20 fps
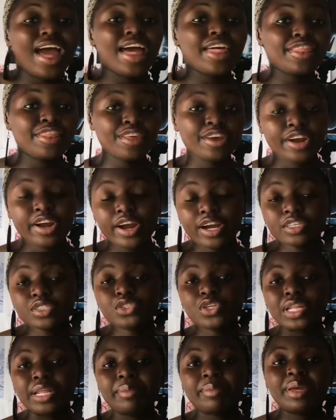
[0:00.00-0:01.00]
there are
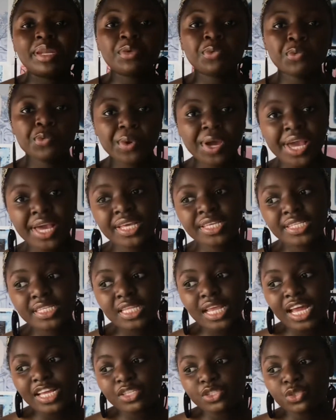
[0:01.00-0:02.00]
actually many ways
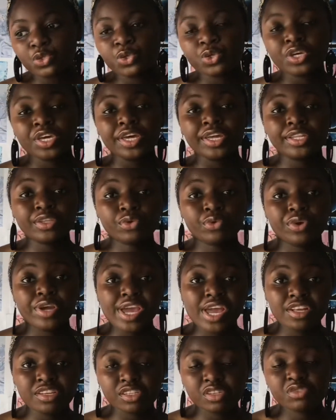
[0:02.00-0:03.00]
that you can
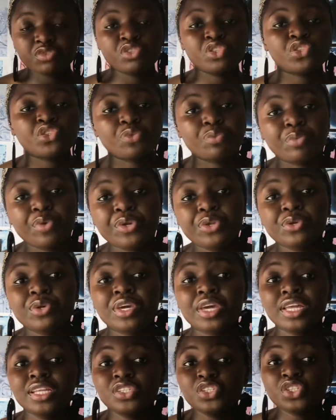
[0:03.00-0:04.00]
create a vision board. You
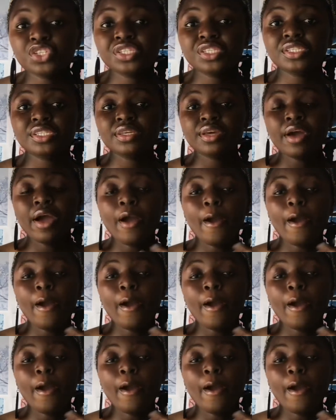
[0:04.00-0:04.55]
can just